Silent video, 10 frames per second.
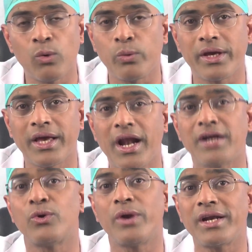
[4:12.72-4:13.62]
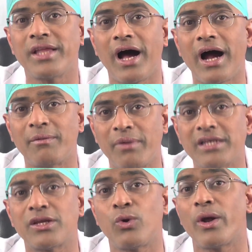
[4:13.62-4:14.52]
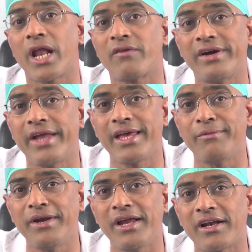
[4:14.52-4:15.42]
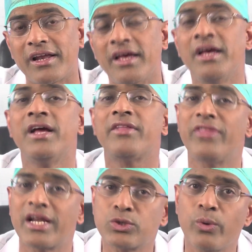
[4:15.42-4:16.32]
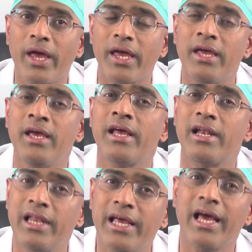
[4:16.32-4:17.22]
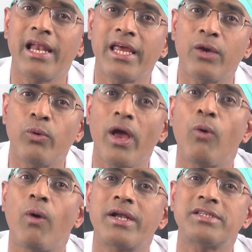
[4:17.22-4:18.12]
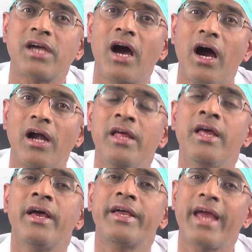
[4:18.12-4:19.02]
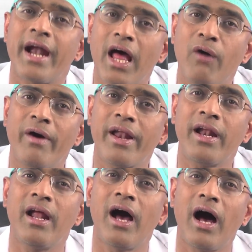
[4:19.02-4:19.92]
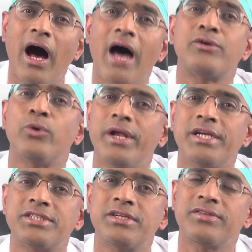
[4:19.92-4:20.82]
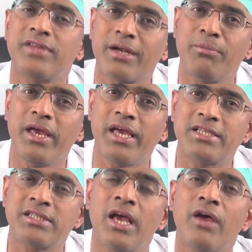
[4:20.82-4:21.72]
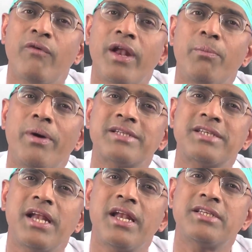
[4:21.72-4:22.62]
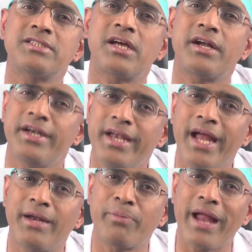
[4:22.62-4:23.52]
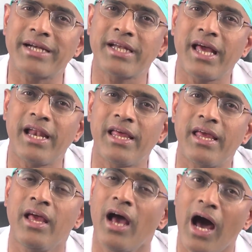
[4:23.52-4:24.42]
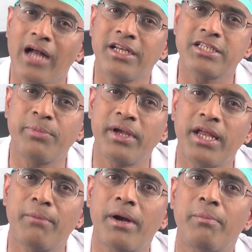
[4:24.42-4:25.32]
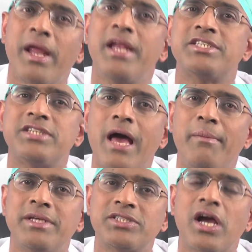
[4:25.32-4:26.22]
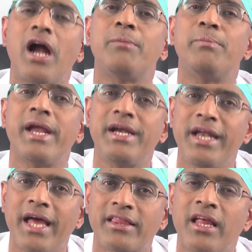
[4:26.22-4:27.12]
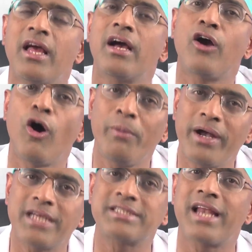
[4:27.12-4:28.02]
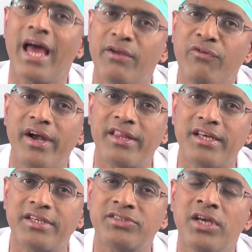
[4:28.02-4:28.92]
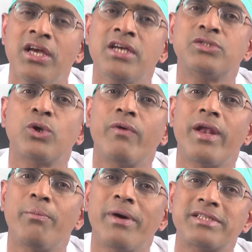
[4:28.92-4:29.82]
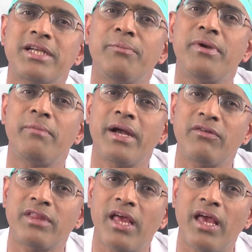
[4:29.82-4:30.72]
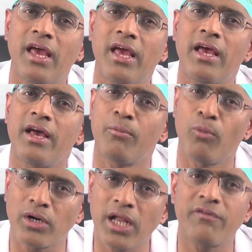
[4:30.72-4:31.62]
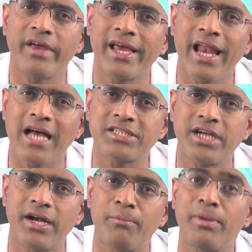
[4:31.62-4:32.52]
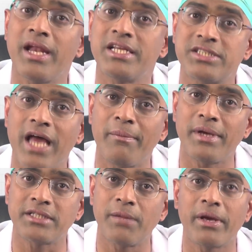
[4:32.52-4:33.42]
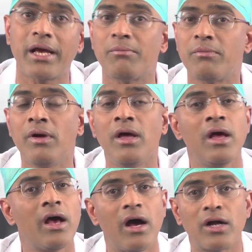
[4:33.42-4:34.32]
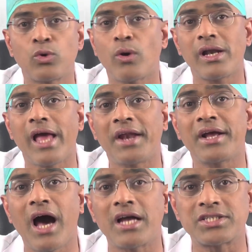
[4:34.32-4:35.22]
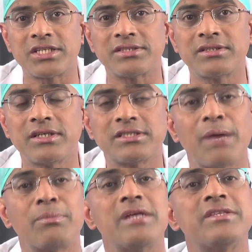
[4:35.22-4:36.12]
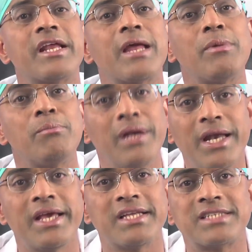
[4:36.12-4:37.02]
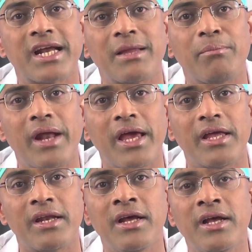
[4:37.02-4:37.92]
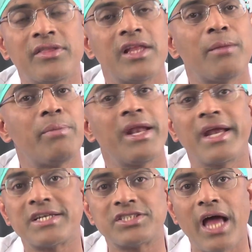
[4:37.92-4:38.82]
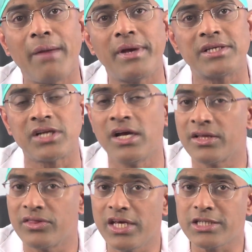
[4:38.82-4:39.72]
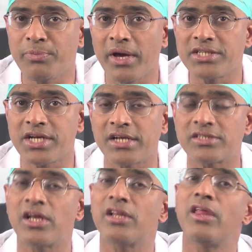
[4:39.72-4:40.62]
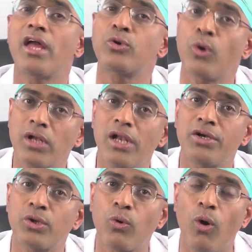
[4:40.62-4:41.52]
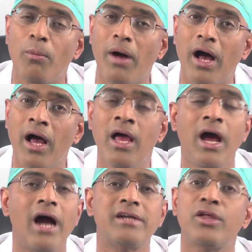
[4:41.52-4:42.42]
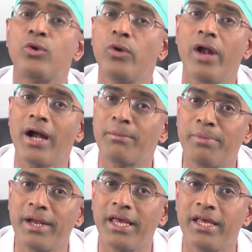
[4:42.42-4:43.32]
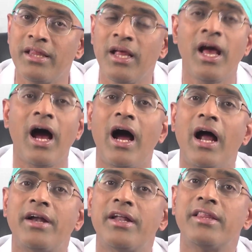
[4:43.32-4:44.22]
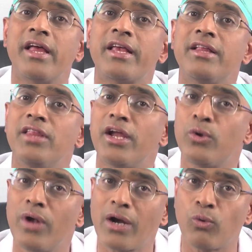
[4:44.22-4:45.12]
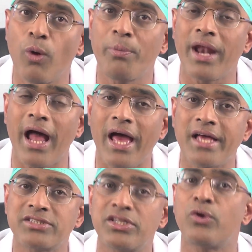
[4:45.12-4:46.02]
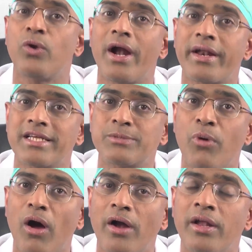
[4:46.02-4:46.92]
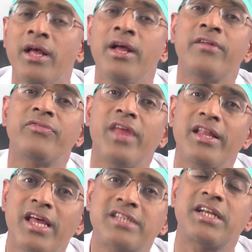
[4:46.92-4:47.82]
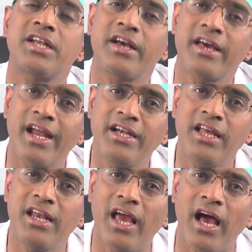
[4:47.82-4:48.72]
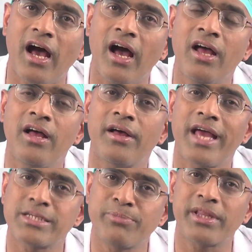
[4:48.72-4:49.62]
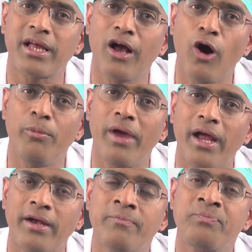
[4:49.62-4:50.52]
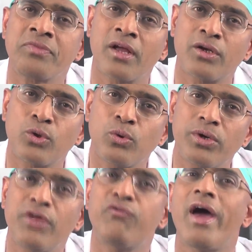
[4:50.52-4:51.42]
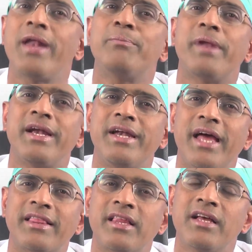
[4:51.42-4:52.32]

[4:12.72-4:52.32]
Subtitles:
We cannot donate the heart because the donor will die immediately. That's why legally we have what is called cadaver heart donation. That means when a person is dead practically, heart is beating but brain is damaged, called brain death. Government has clarified this. So when a person met with a motor vehicle accident, brain is damaged, they become totally unconscious. Sometimes there can be bleeding inside the brain, then the brain gets damaged. These patients, they are totally into coma and they do not breathe and they do not open eyes, they do not respond. Then there are certain criteria as per the government to define brain death.